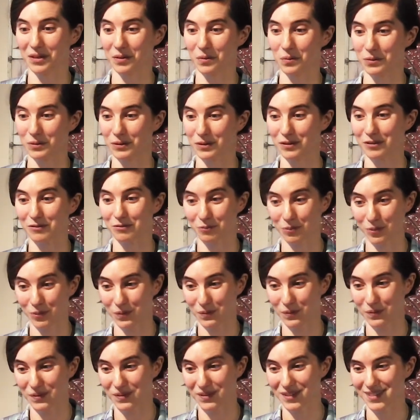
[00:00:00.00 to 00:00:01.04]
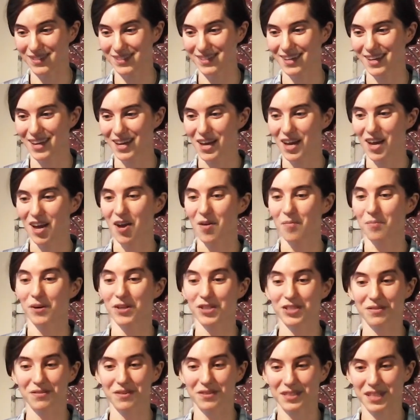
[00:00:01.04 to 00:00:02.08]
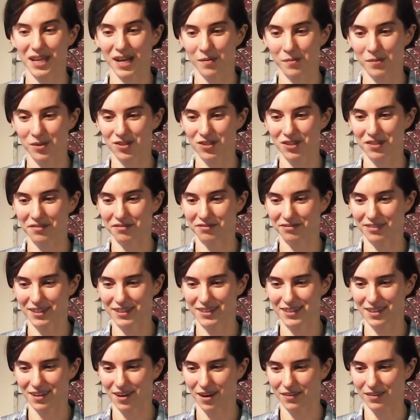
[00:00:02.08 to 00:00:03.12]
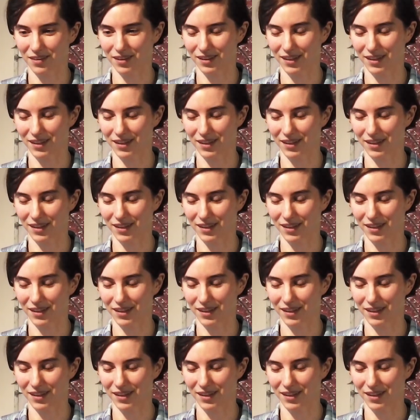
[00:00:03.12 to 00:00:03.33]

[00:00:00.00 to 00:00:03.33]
a world of wounds. Much of the damage inflicted on the